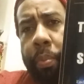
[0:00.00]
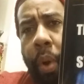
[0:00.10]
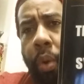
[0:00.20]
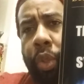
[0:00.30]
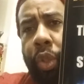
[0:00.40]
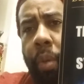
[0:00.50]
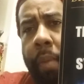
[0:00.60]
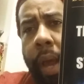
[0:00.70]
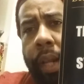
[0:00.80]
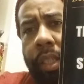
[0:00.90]

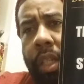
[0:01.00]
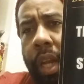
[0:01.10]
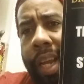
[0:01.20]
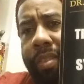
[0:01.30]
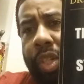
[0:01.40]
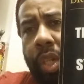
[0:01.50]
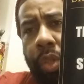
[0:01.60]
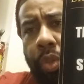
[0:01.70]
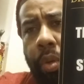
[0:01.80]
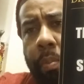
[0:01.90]
Post-Traumatic Slave
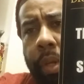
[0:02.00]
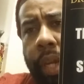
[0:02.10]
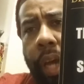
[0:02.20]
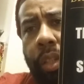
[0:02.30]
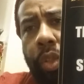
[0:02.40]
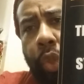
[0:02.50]
Syndrome by Dr.